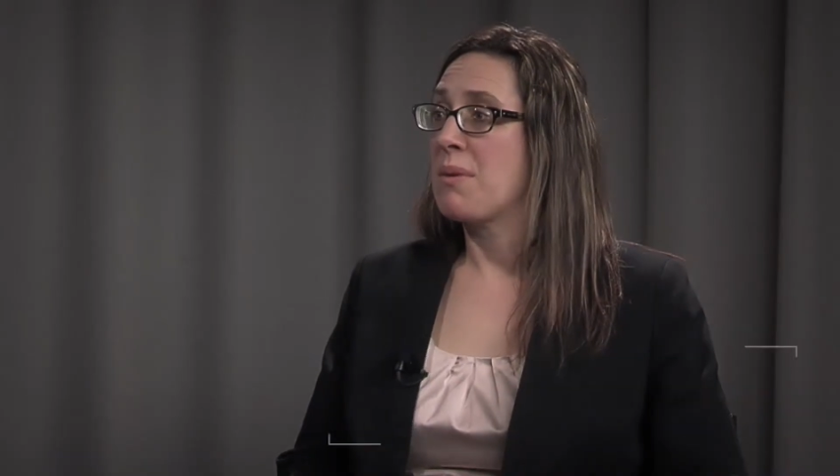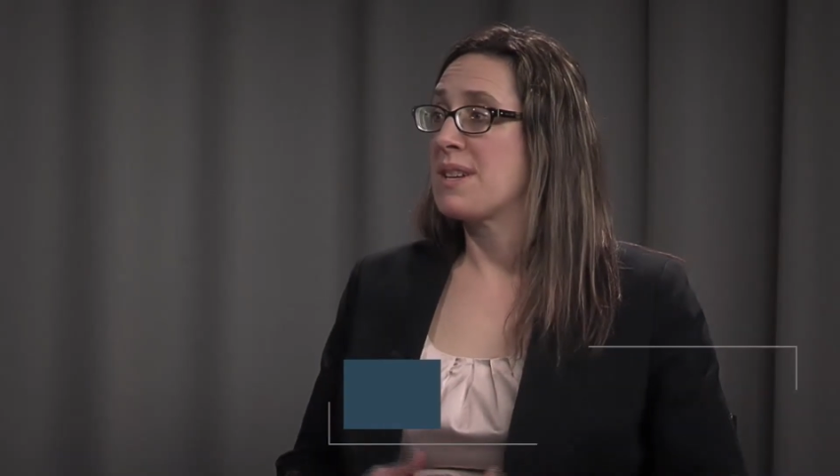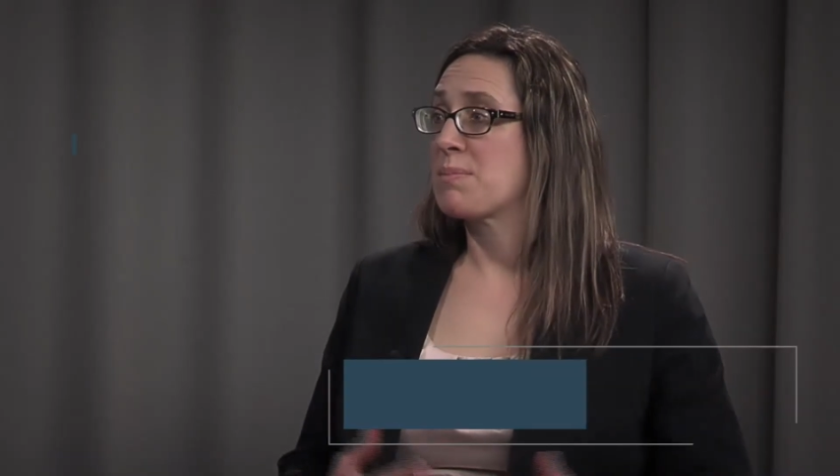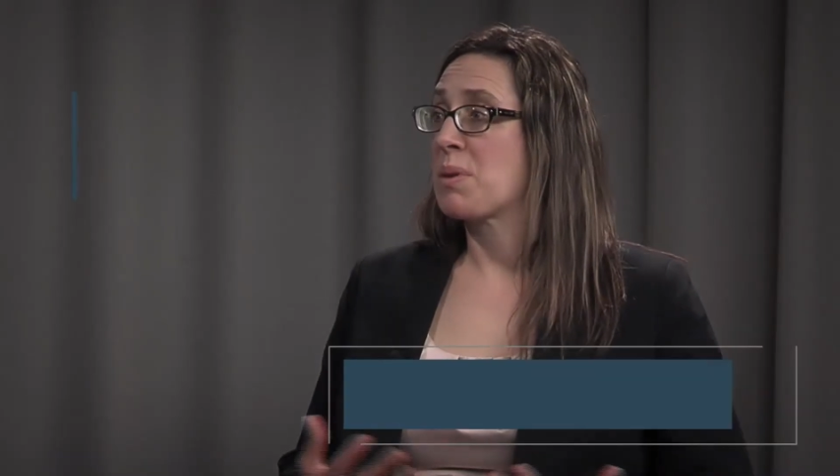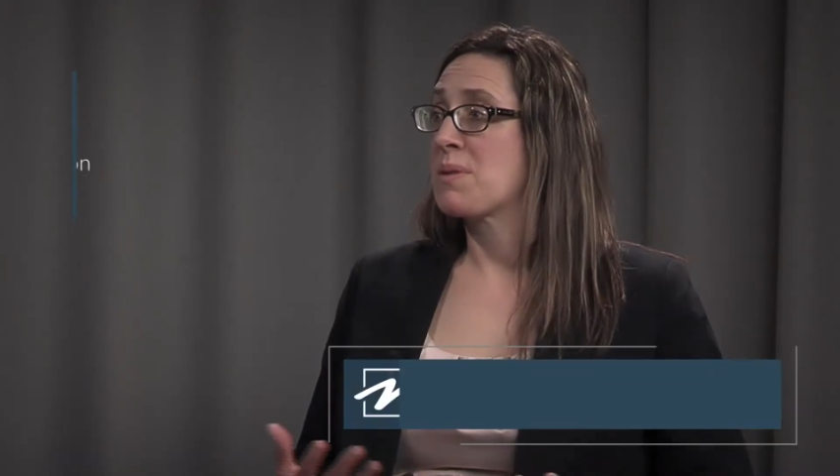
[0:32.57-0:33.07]

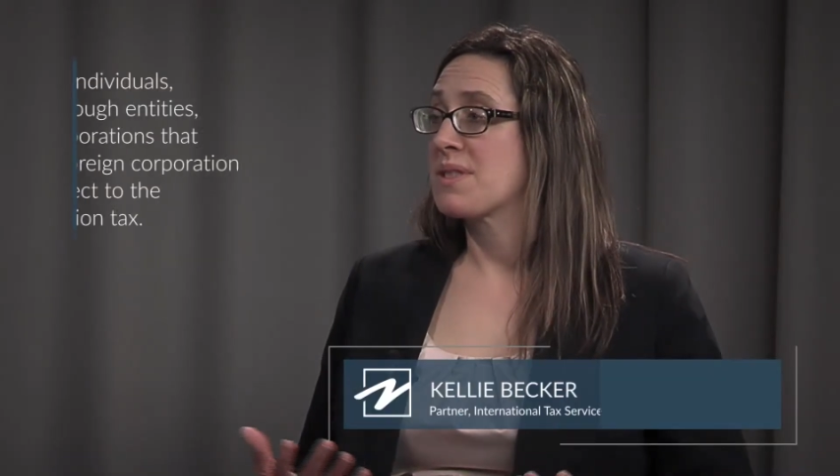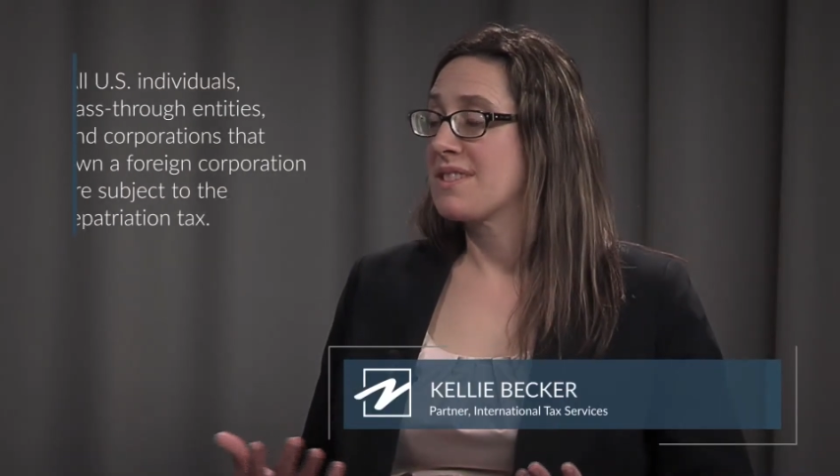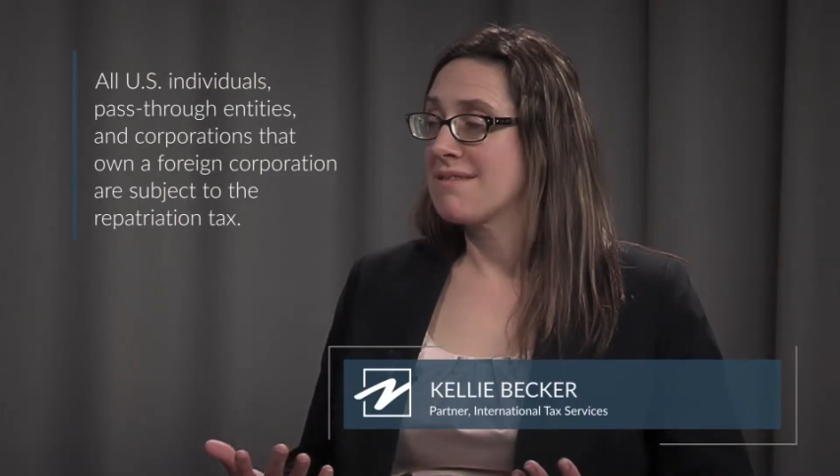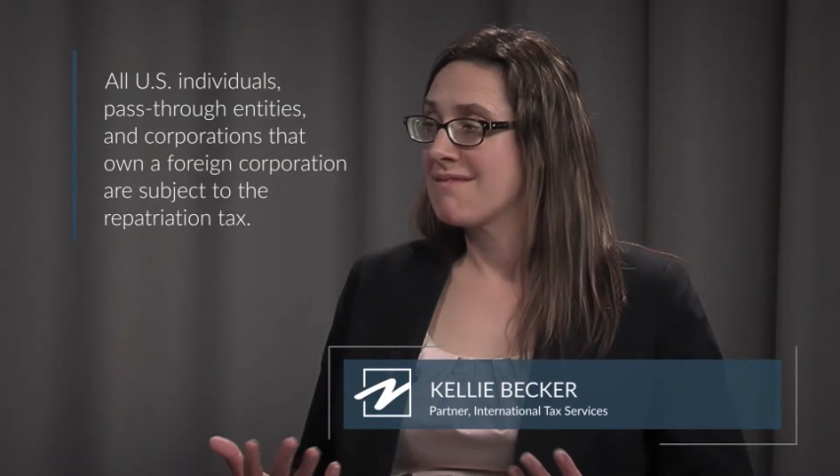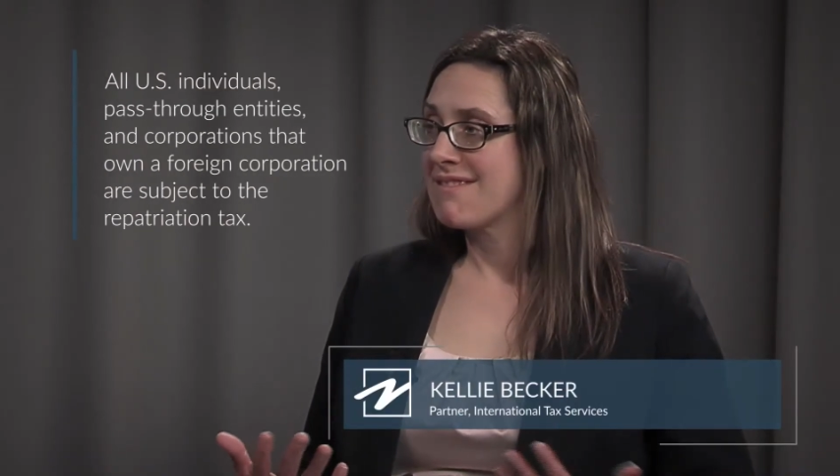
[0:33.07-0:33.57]
U.S.
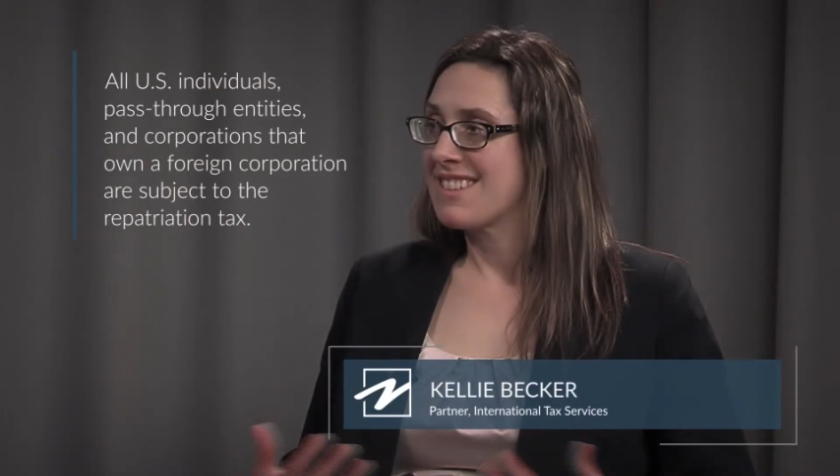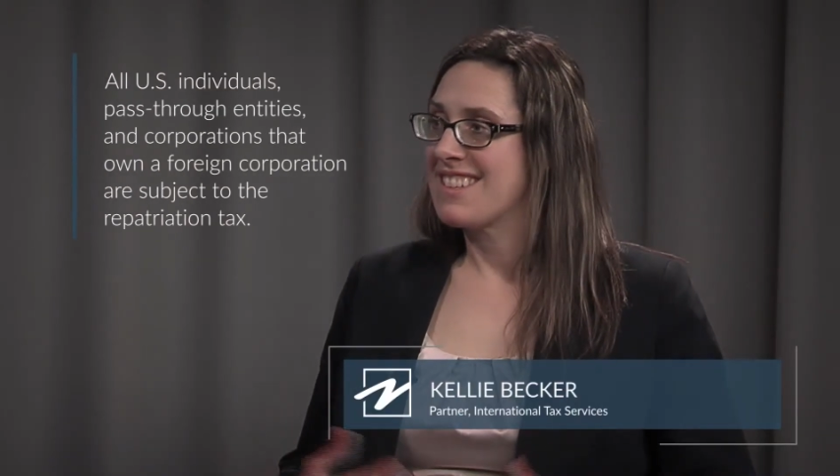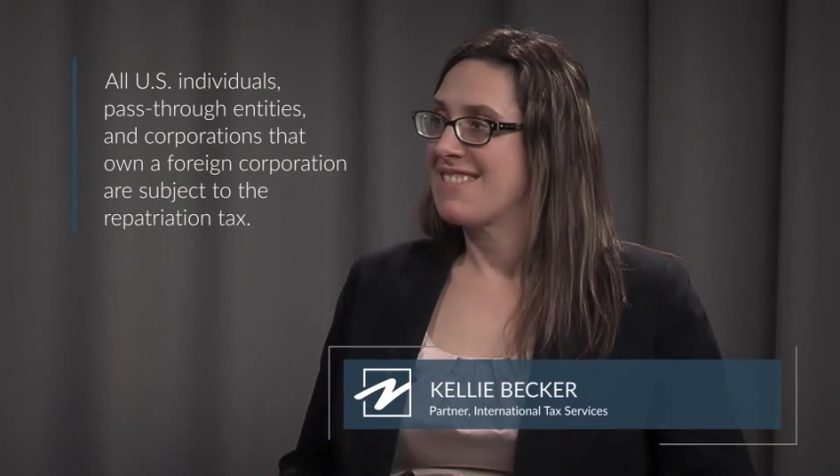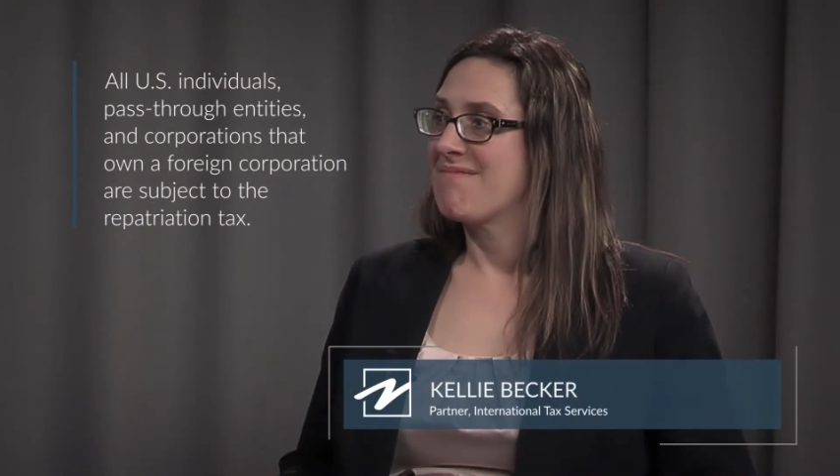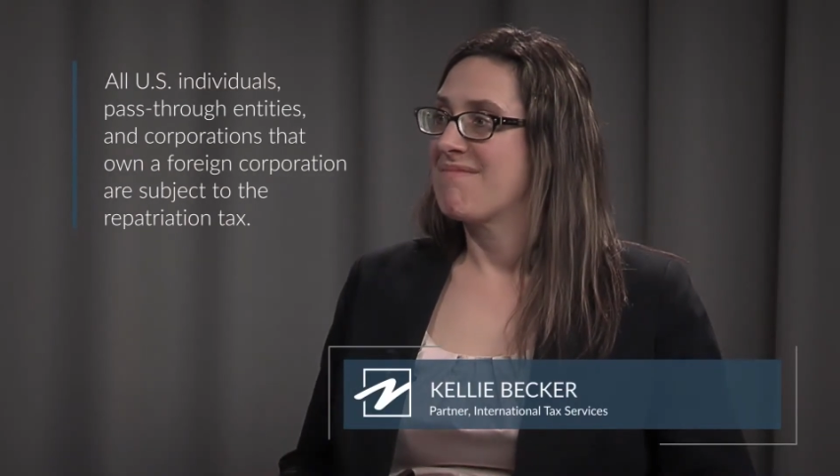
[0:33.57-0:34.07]
person,
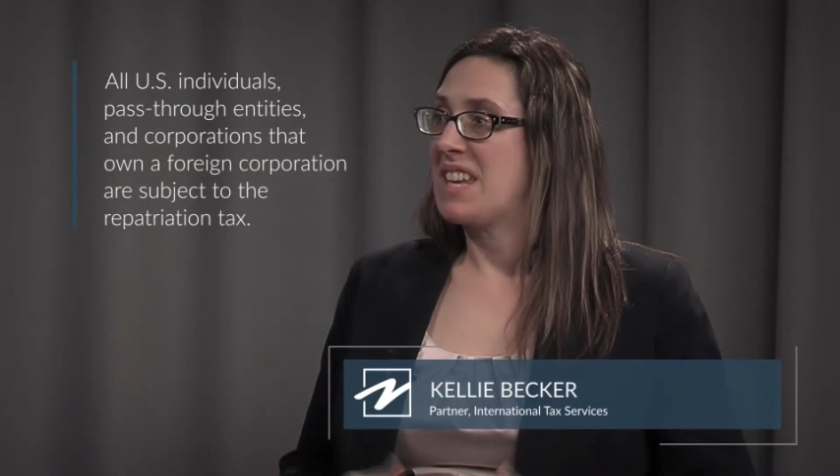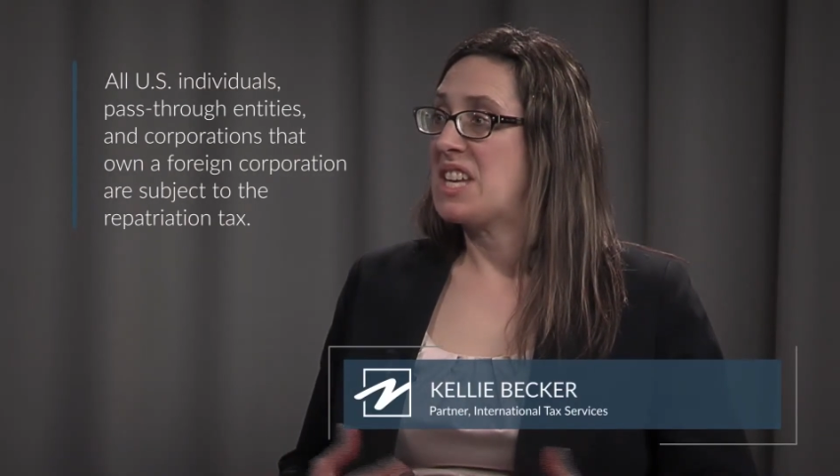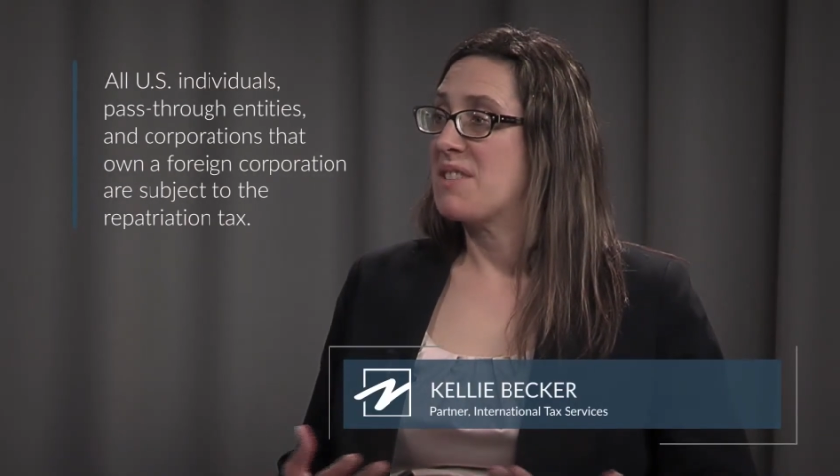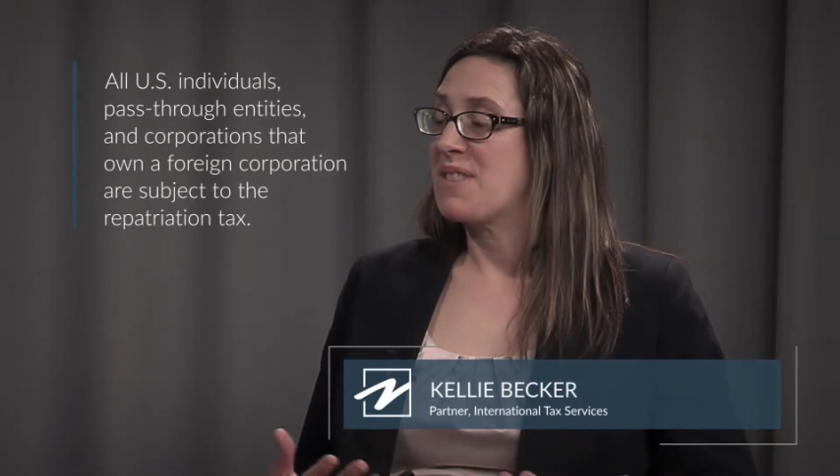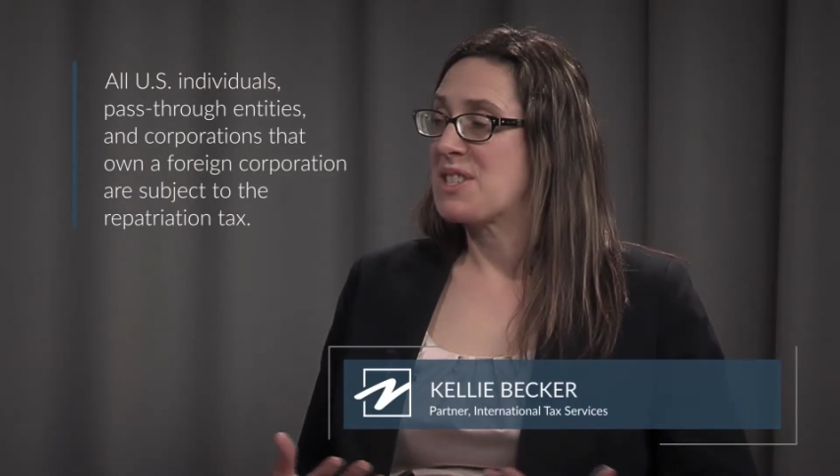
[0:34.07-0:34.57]

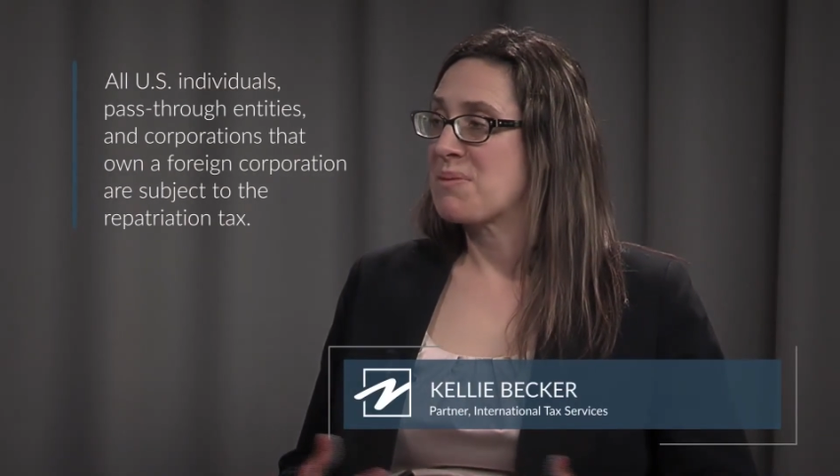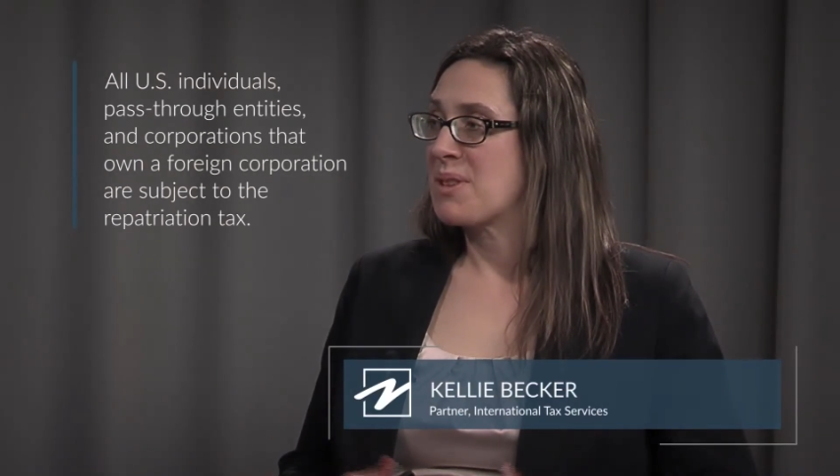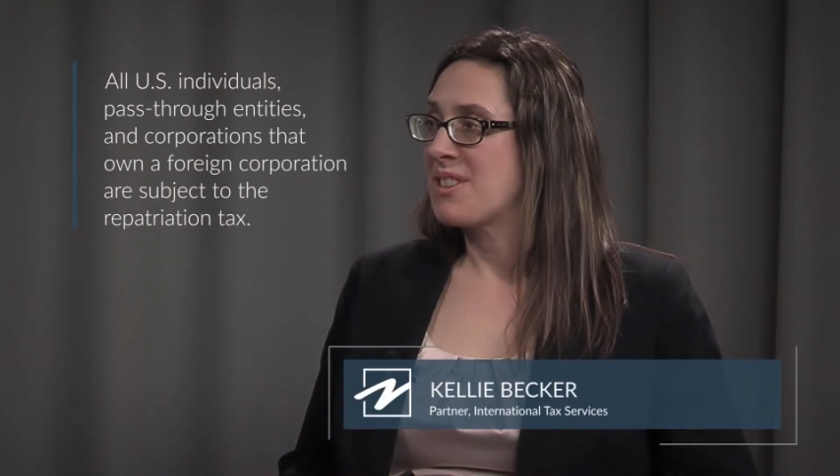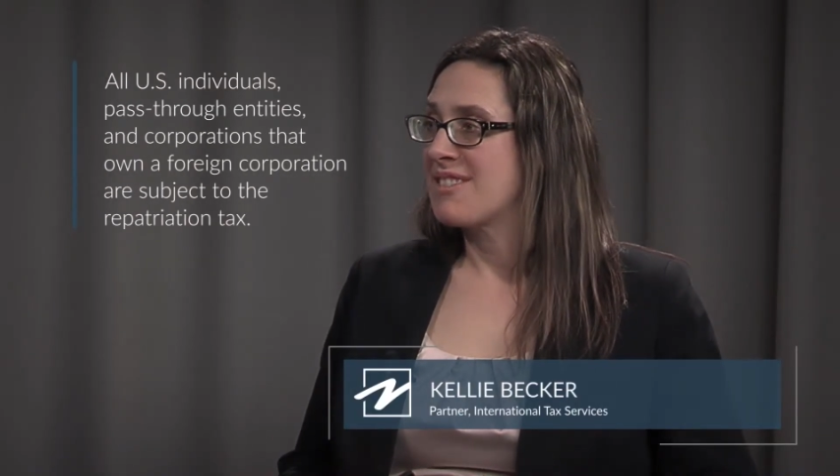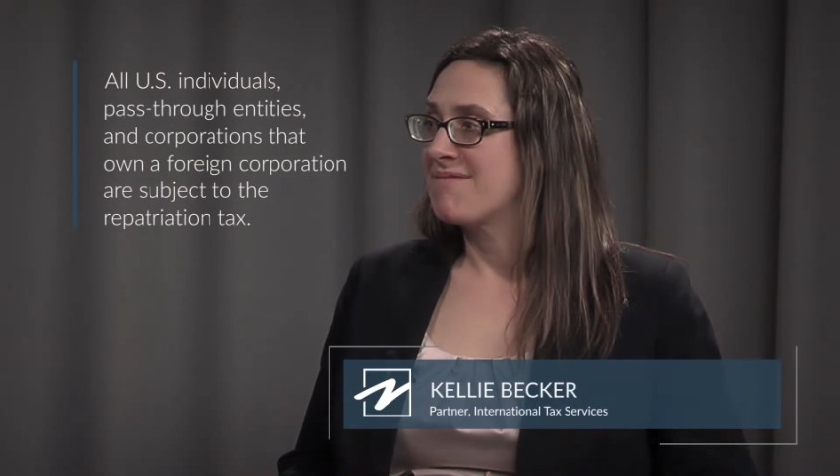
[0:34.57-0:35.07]

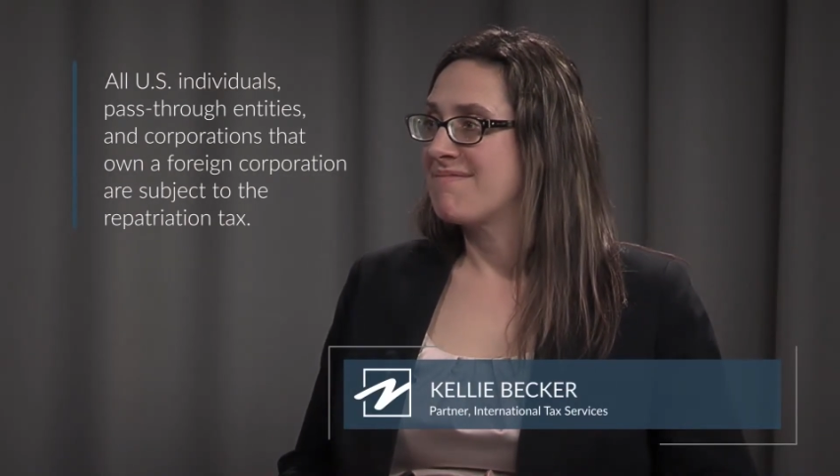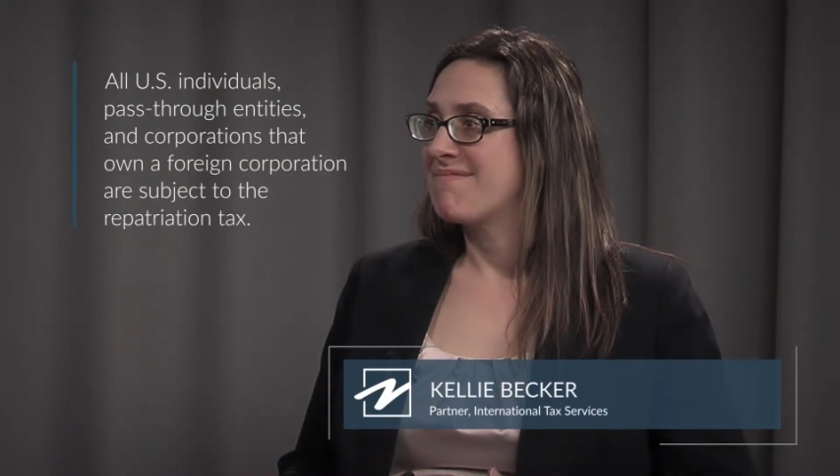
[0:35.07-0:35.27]
individual,